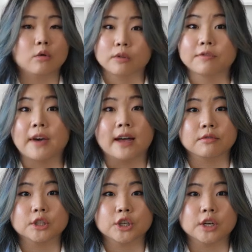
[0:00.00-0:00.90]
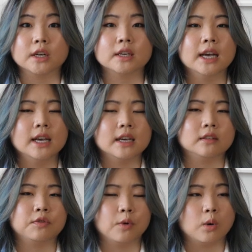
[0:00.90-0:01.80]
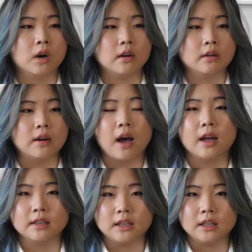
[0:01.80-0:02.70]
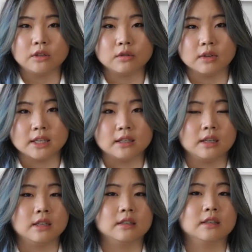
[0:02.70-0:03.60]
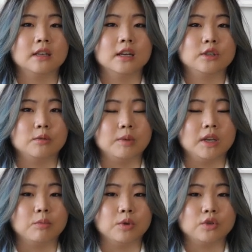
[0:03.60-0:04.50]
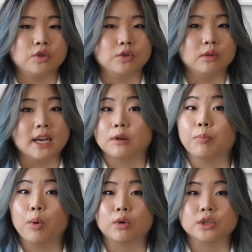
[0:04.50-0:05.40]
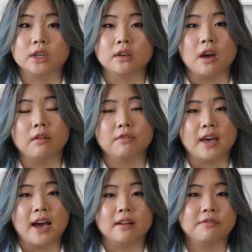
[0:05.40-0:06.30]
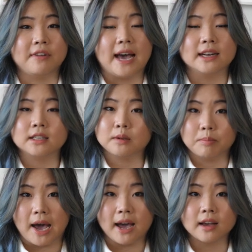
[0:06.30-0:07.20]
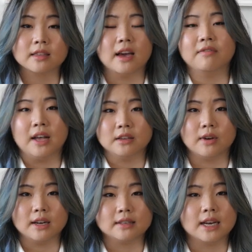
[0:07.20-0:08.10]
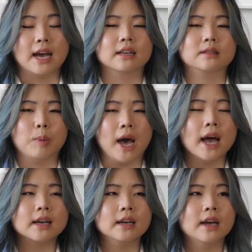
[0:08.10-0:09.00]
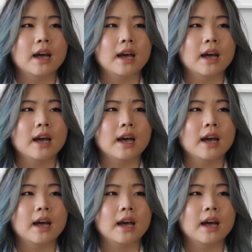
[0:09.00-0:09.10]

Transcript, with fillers: or VAT return, it's for non-EU residents to be able to get a portion of that VAT back, that value added tax back,